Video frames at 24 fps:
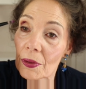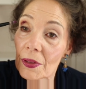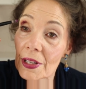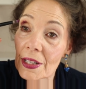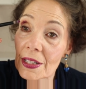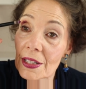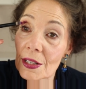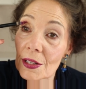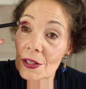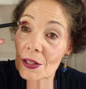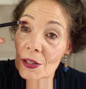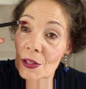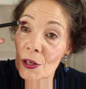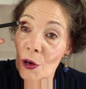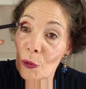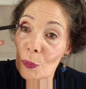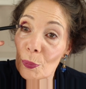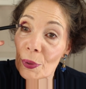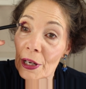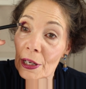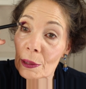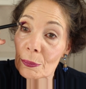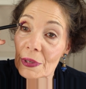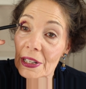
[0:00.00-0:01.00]
this is so
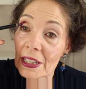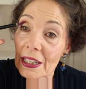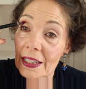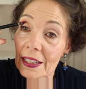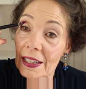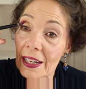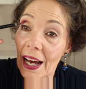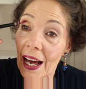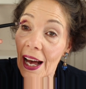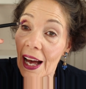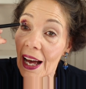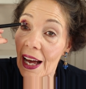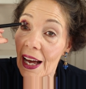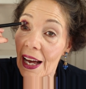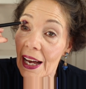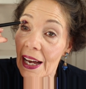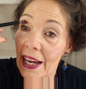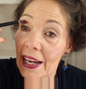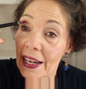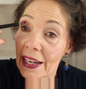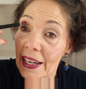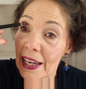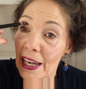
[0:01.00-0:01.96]
pigmented. I